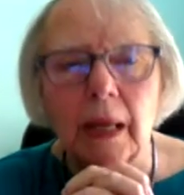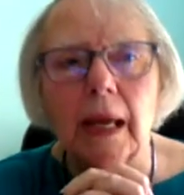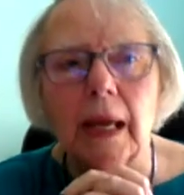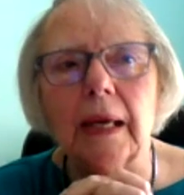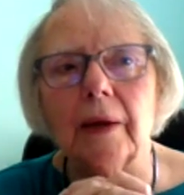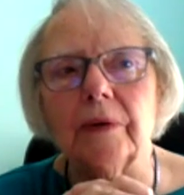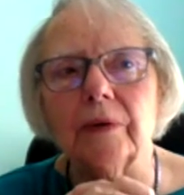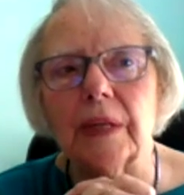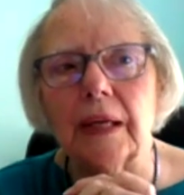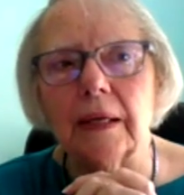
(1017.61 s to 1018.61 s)
And
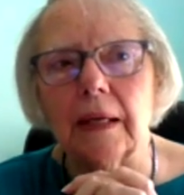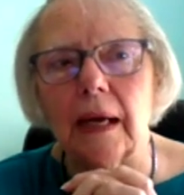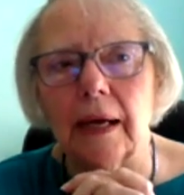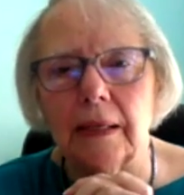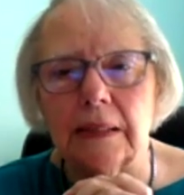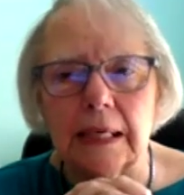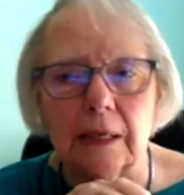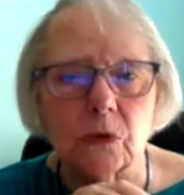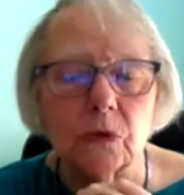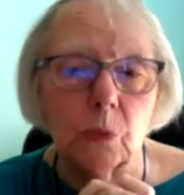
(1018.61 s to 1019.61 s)
then I
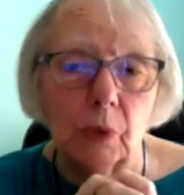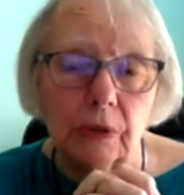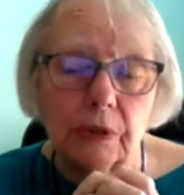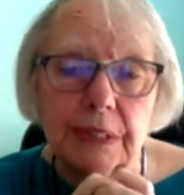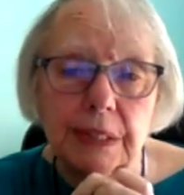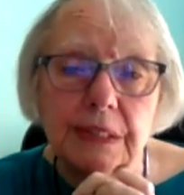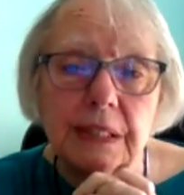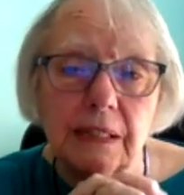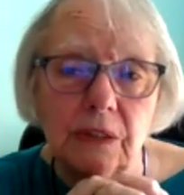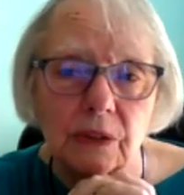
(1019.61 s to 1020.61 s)
douse where is the
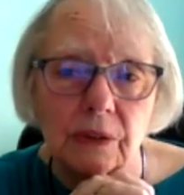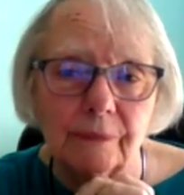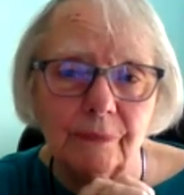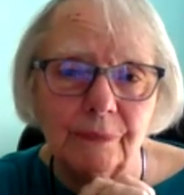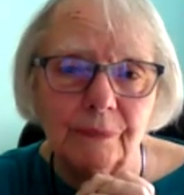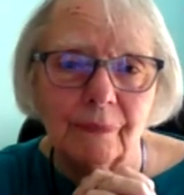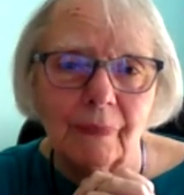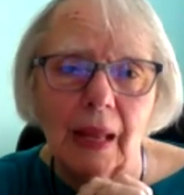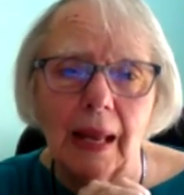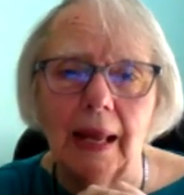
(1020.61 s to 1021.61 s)
center,
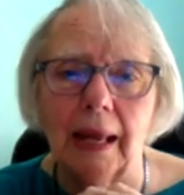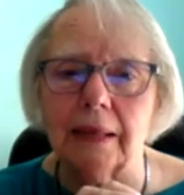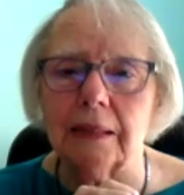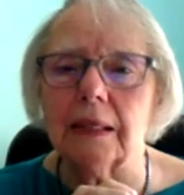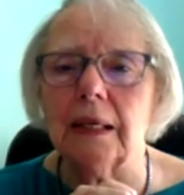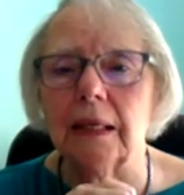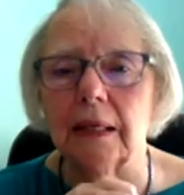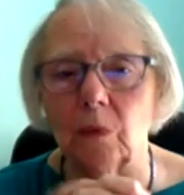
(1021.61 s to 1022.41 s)
and it